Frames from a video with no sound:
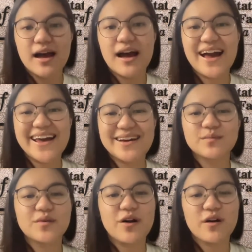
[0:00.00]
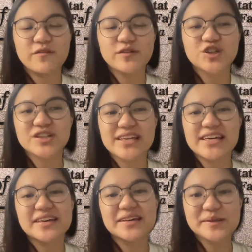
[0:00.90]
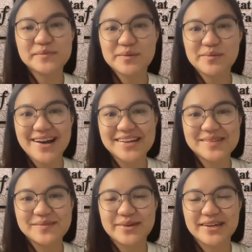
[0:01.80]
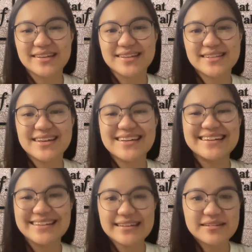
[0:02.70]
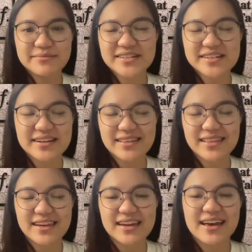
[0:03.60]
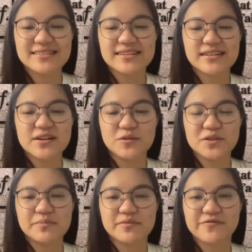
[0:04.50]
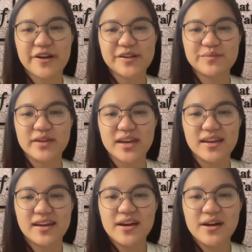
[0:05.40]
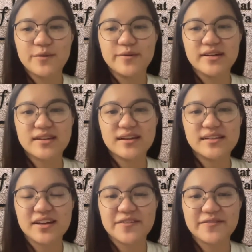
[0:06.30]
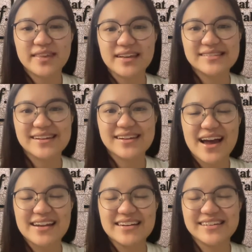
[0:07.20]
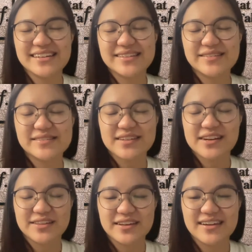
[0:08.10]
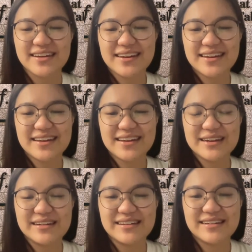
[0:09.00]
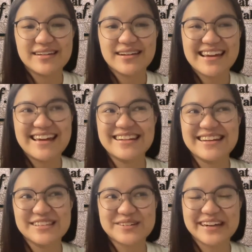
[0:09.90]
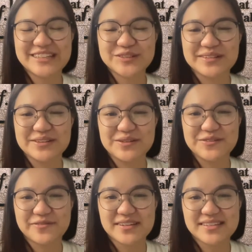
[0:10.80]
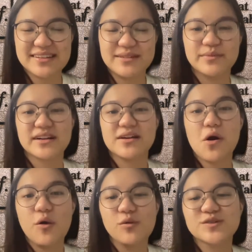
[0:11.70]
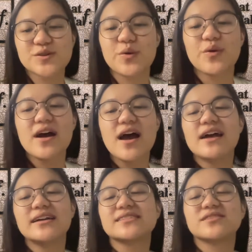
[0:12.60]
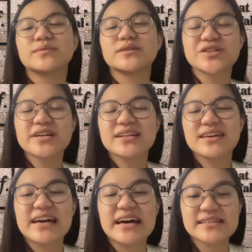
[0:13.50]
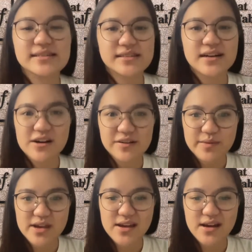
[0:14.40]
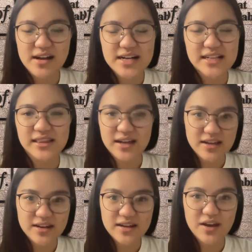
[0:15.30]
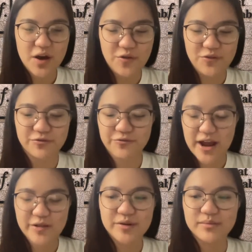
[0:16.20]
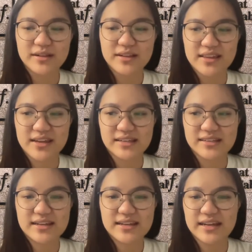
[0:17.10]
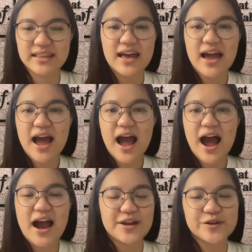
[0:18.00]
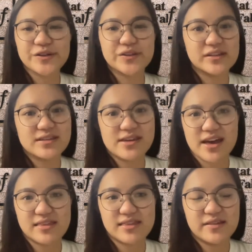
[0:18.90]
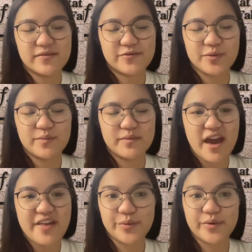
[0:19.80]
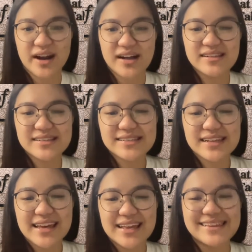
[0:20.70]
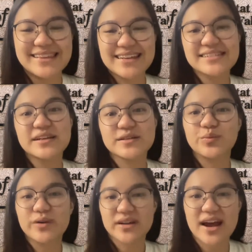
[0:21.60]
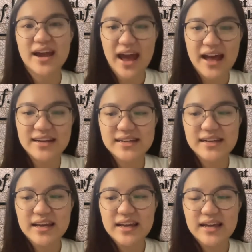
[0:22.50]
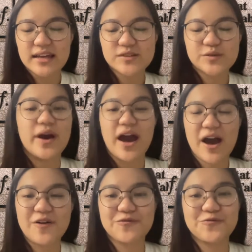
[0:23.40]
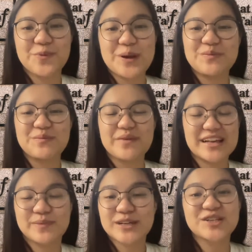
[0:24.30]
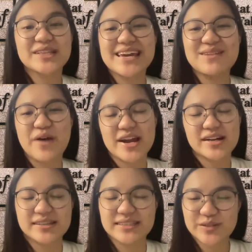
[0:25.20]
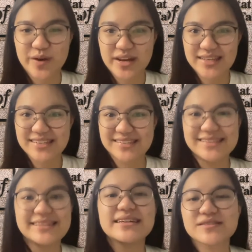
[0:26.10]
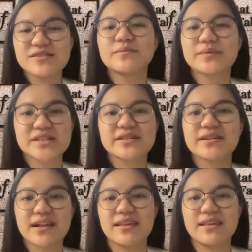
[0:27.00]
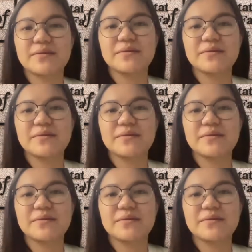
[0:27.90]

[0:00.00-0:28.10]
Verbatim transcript: I am officially ISMA biased because this opportunity has not only provided me with a lot of things that I needed to study in an international university, but also this opportunity has taught me a lot of valuable things that I could not get from anywhere else. This is what I had to have, especially in my early 20s, this opportunity